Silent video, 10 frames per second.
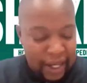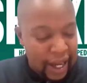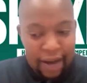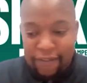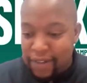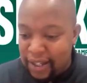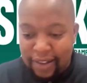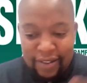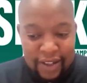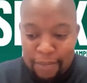CAF,
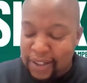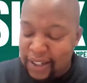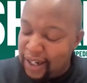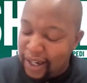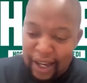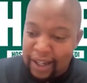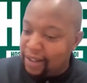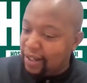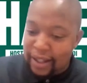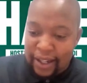this,
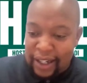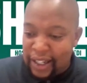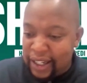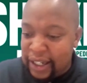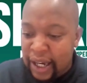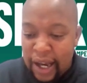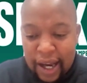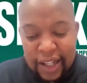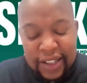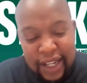MTN8, the league.
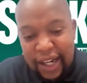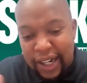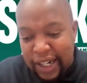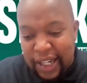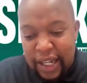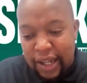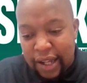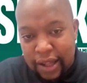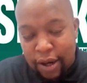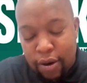And suddenly
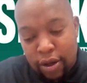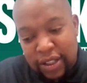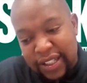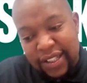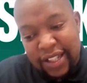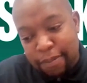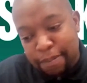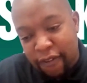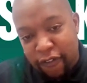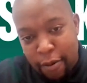the
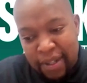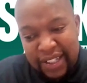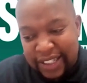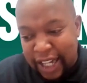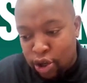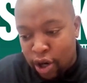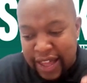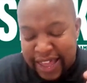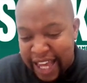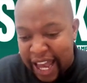consistent performances are
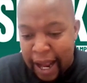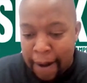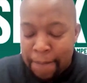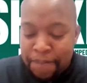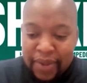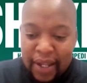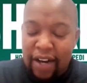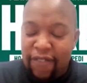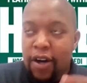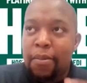not there.
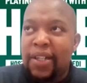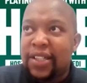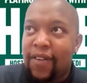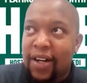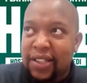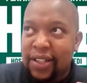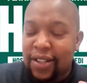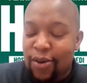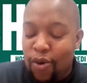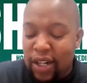And I found myself
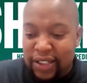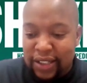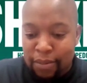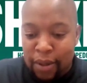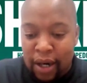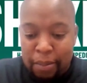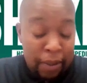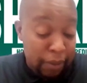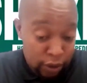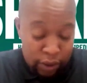asking the question, Mark,
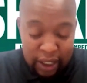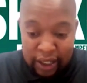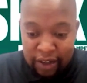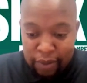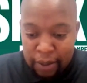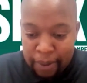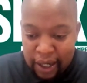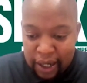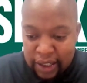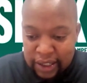maybe you can give me a
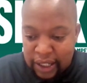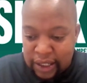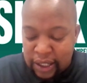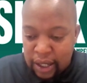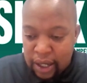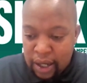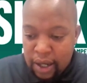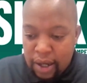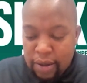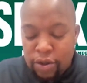better answer, is
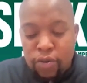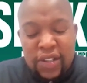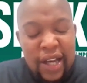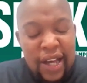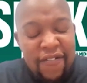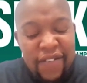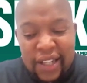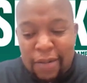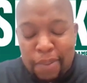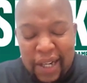do South
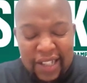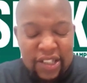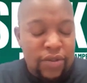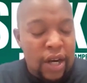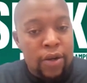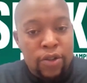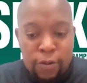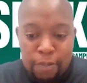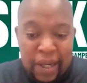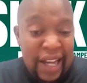African players struggle
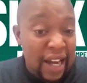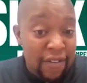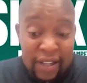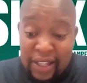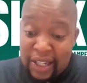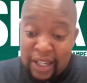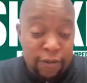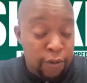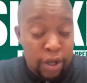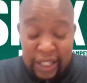to play every
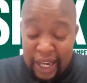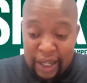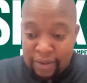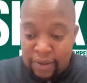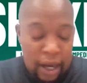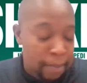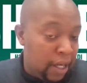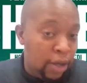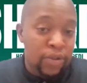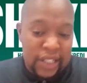3-4 days? I
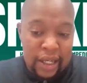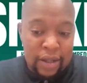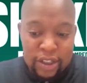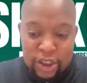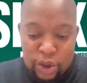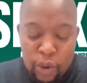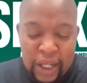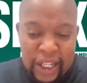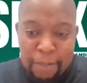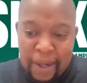mean, I know Sundowns is
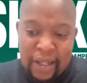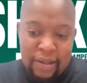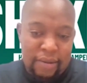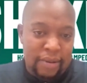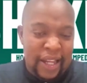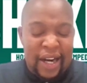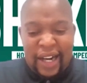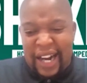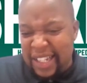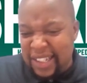doing it, but
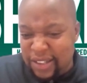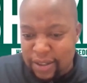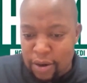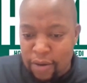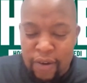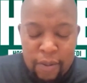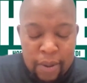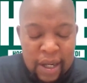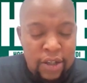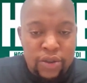the rest of
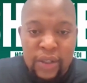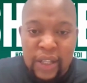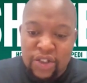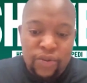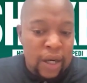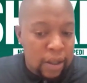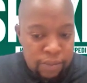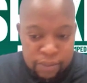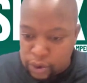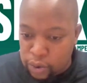everybody else, do they
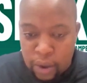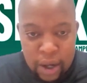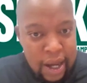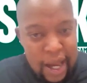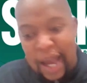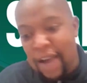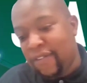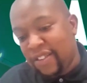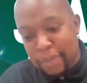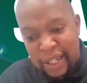struggle to
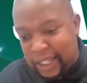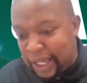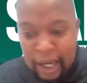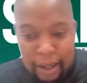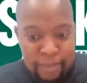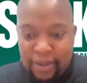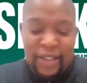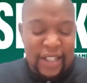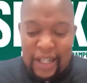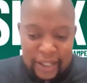have as many games
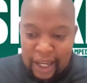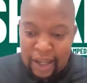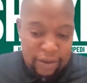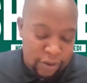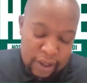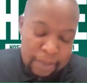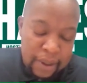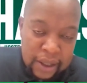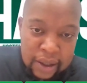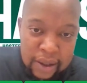in 10 days or
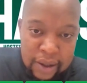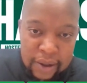something?